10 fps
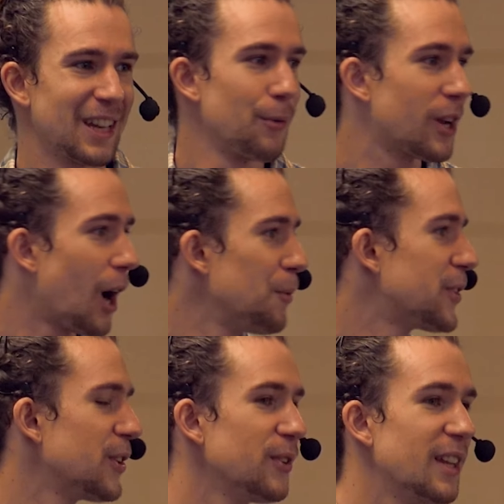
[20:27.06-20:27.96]
Can we come
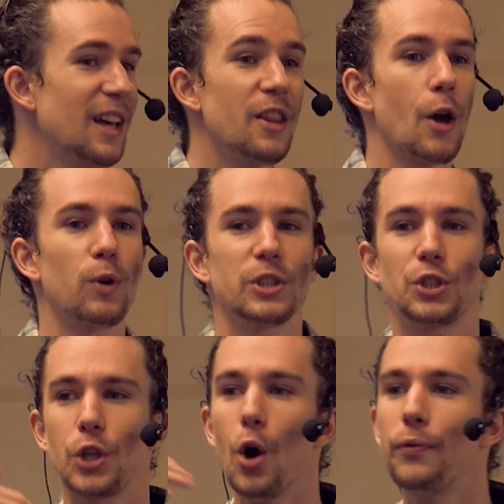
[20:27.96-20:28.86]
with you? They were
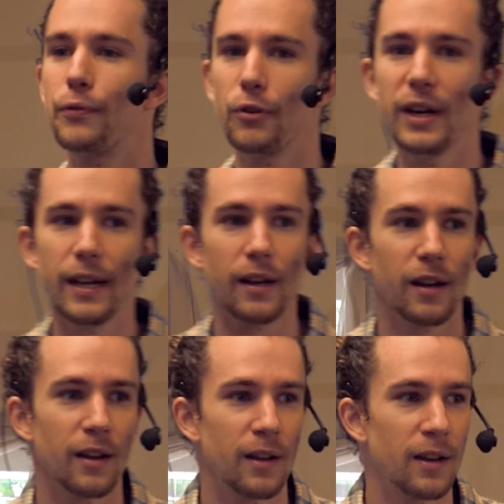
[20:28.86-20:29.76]
so free
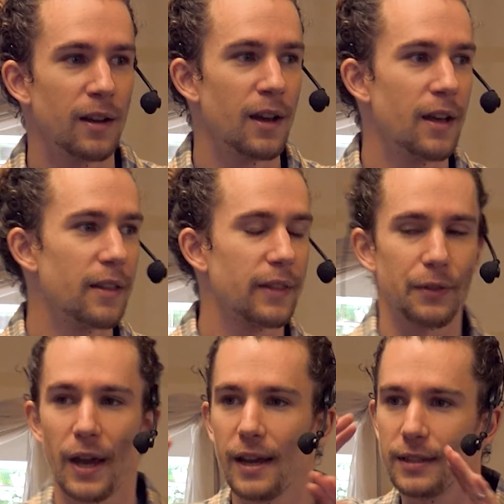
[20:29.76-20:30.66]

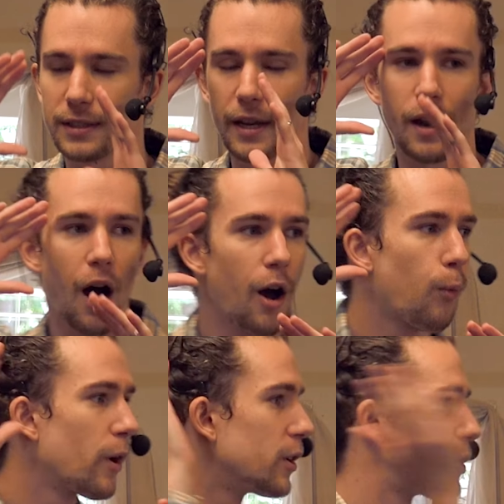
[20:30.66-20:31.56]
that they said, I
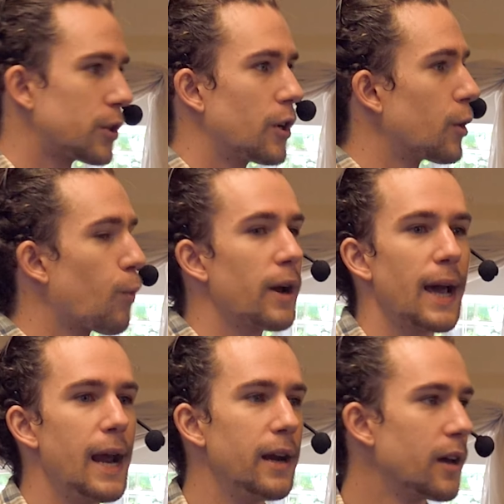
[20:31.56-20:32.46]
want to turn
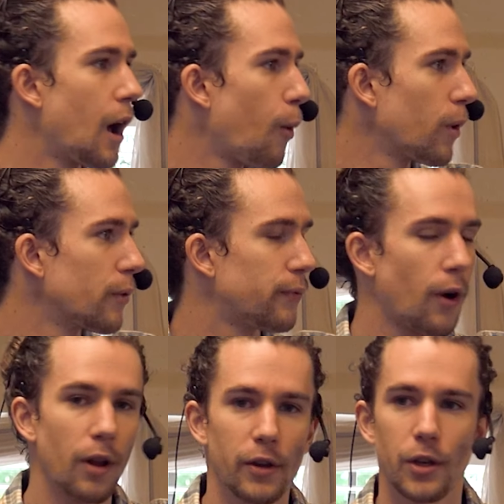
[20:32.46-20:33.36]
180 and I want to
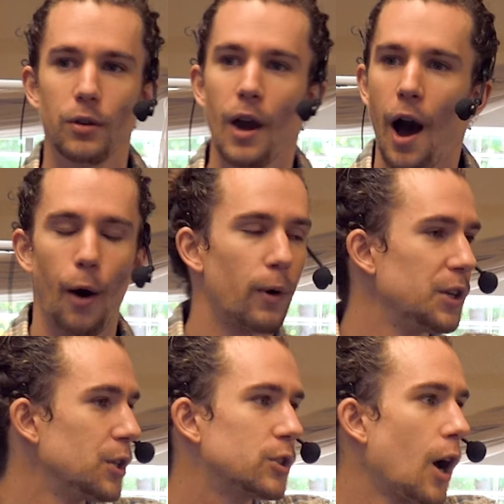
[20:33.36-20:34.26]
follow you. I want
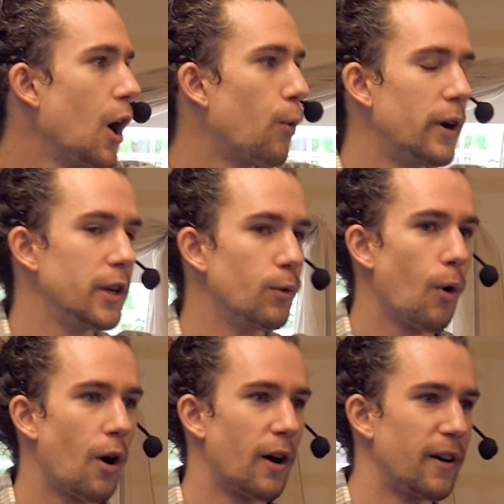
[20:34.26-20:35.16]
to just go where you
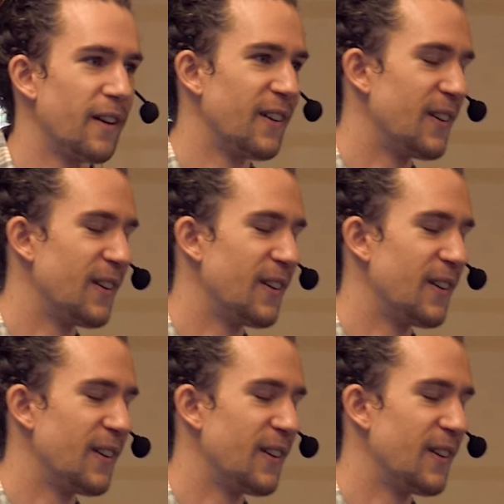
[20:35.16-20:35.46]
are.